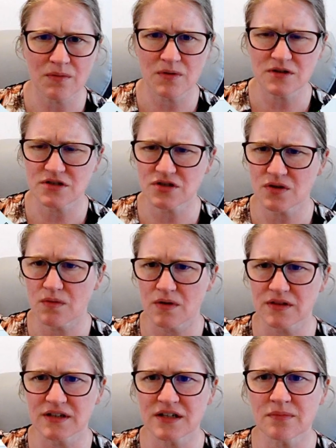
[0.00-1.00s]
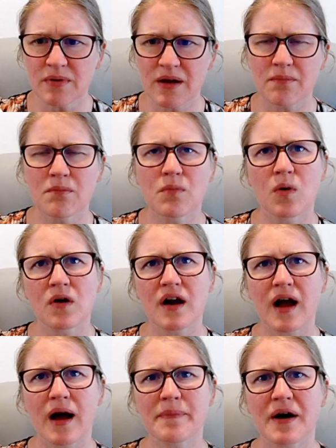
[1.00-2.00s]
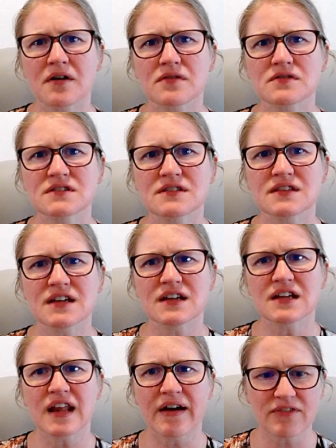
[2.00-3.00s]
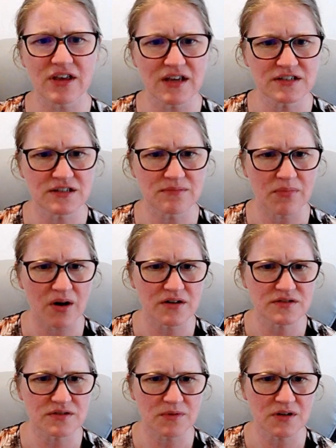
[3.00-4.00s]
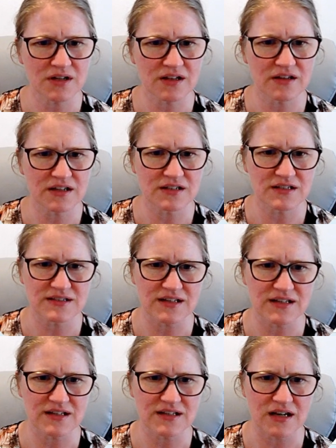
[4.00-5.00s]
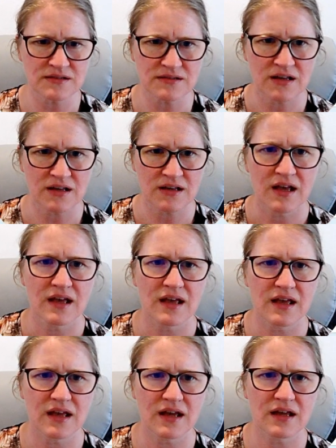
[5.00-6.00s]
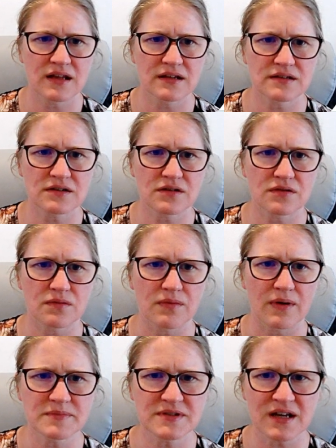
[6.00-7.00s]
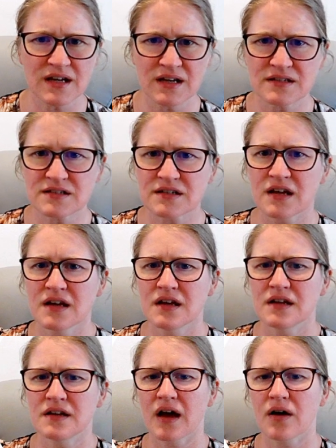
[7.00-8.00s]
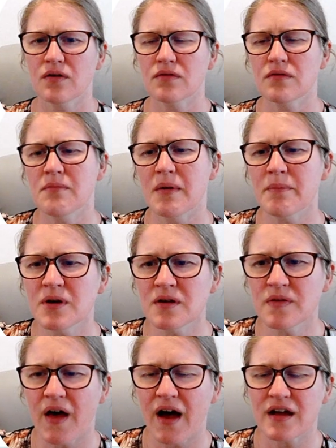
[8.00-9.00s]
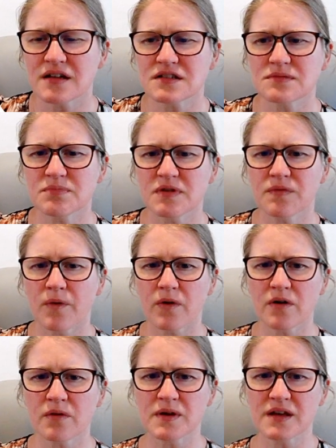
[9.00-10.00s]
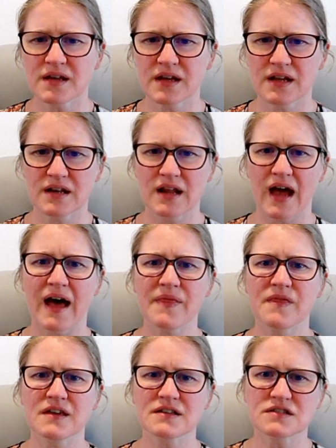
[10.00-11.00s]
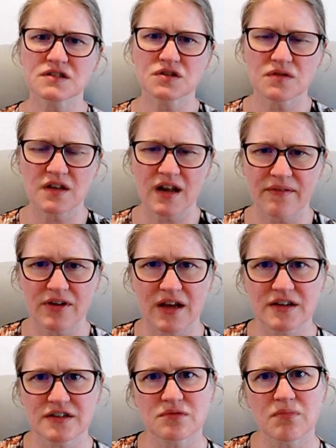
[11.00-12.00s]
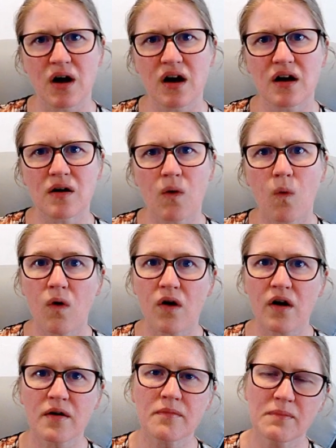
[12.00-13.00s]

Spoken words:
want to show you a little bit more about the navigation bar. So I'm going to click into settings and go to website. Now, remember that before we can add things to the navigation bar or